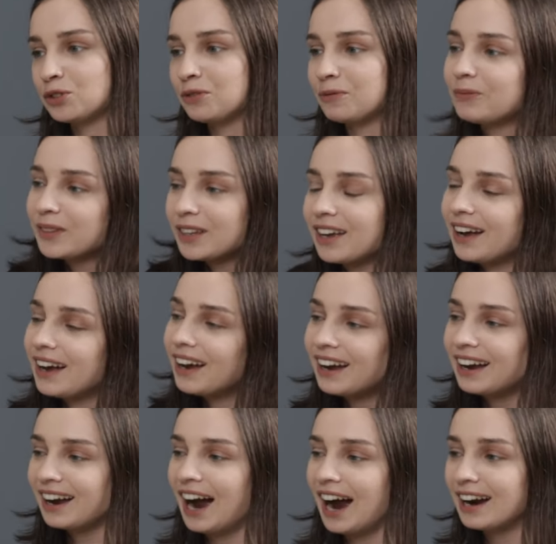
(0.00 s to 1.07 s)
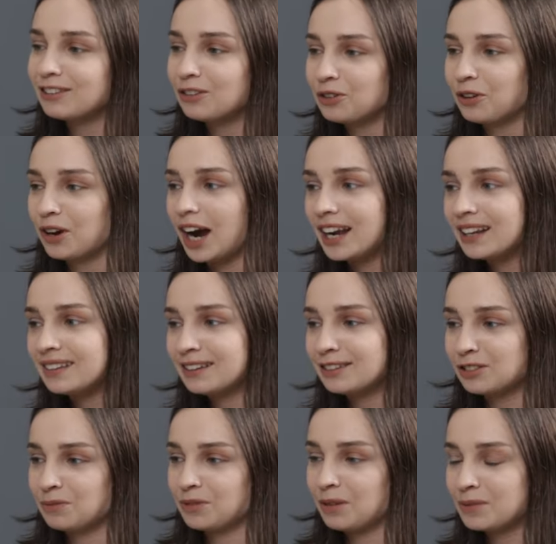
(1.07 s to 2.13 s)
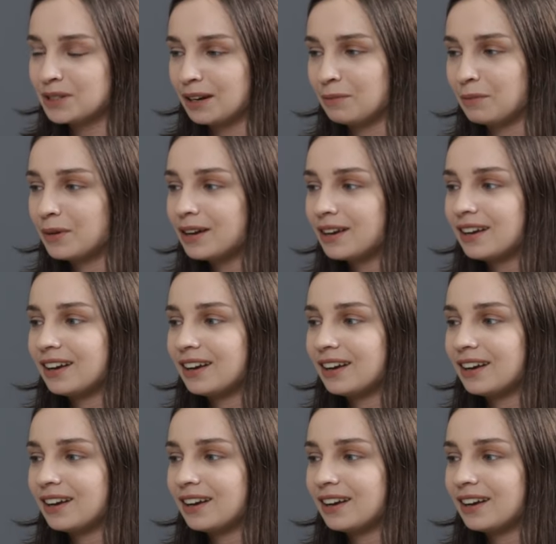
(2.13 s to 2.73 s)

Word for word: So I, I don't know. I think sometimes I'm